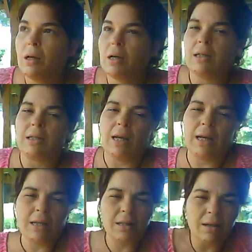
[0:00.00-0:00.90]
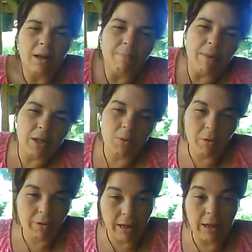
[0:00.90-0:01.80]
because it is a
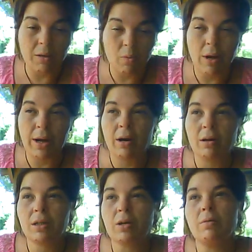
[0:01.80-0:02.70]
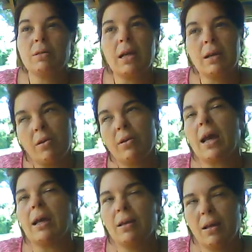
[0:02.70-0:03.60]
miserable thing to wear. So it's like,
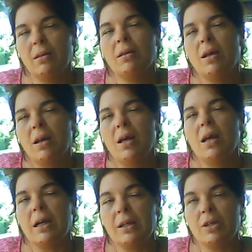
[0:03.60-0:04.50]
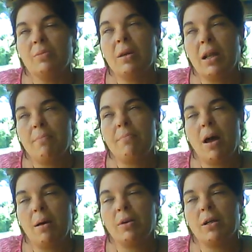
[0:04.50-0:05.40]
okay, I'm
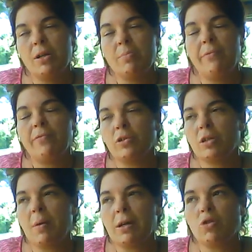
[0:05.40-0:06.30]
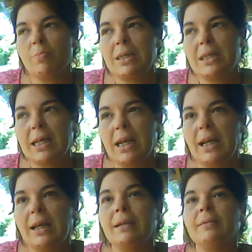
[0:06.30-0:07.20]
gonna do my full spectrum and
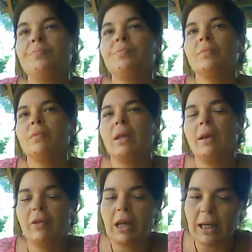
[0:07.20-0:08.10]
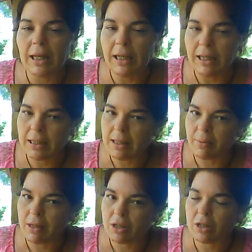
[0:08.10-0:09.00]
see if it can ease some
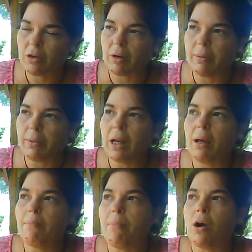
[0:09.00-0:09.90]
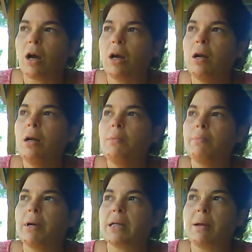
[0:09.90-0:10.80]
of the screaming lumbar,
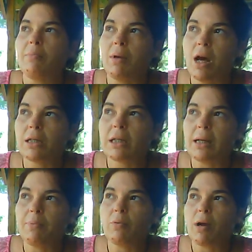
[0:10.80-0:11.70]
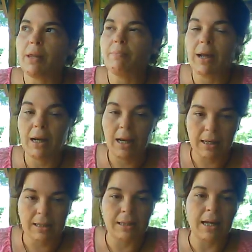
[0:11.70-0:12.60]
because I'm not sleeping right in bed. Like
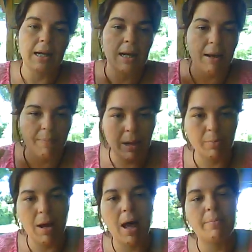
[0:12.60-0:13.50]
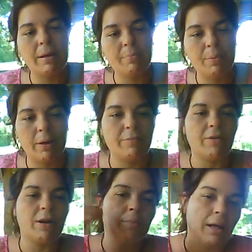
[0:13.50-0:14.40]
I said, I gotta have a pillow behind me, pillow in
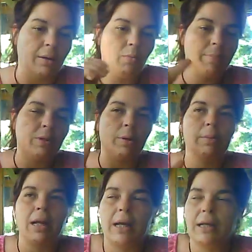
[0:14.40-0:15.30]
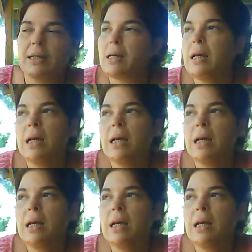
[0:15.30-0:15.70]
front of me, one between my legs.